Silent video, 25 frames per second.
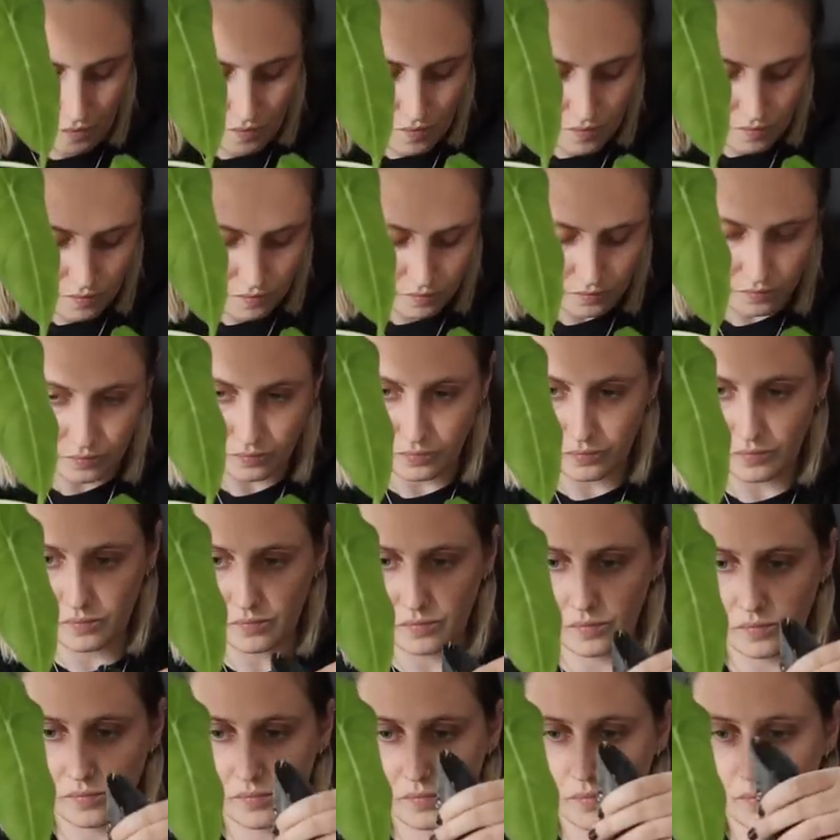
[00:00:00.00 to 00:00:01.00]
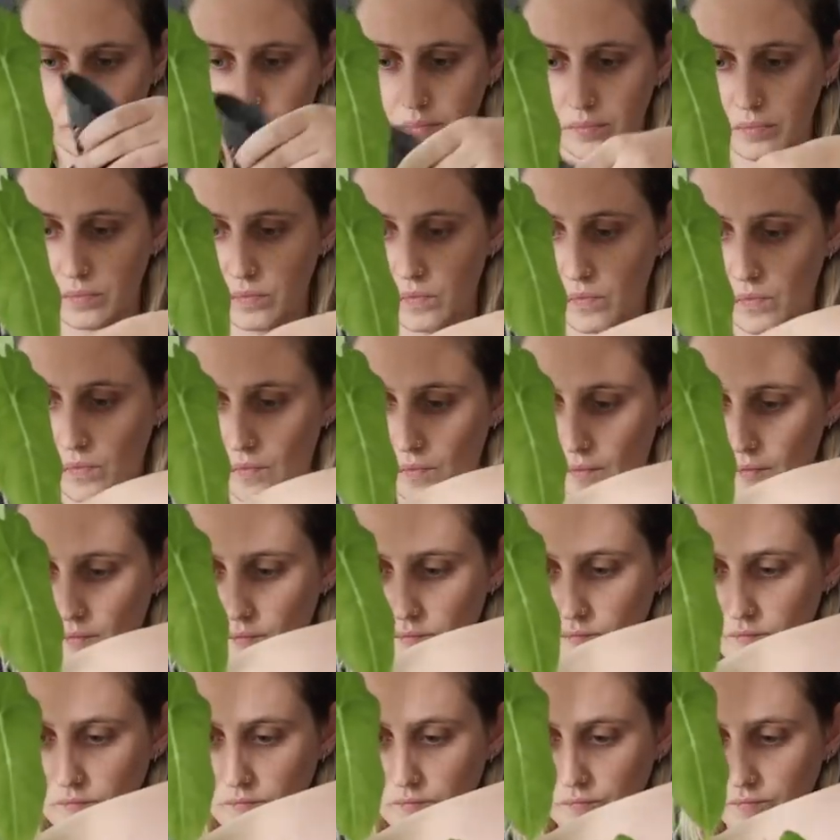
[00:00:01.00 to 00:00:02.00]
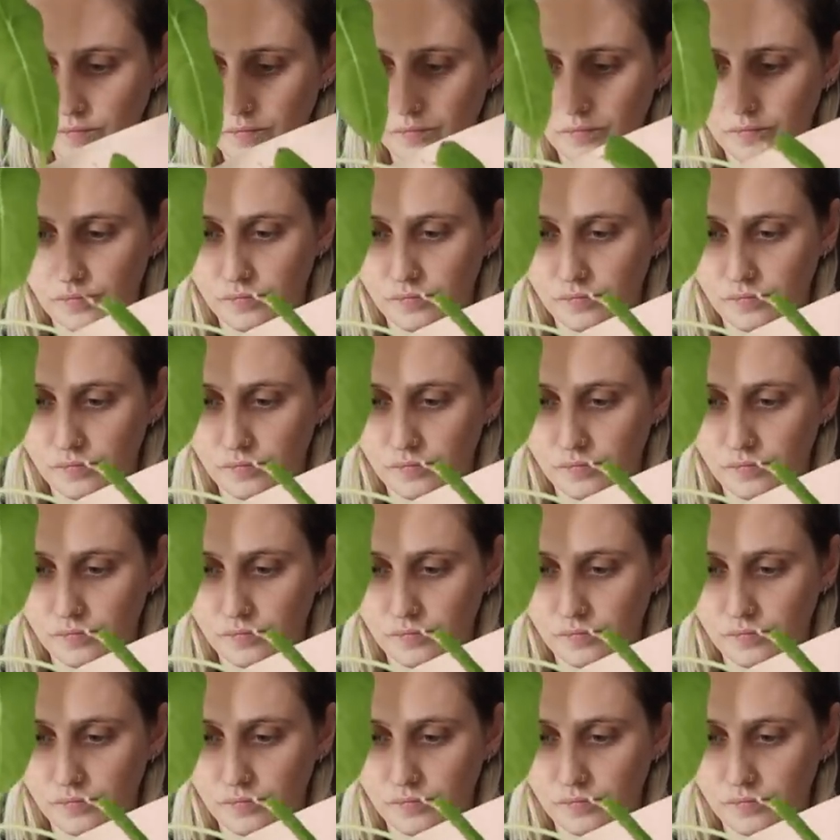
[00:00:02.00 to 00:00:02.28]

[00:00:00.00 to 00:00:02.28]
Nothing is said.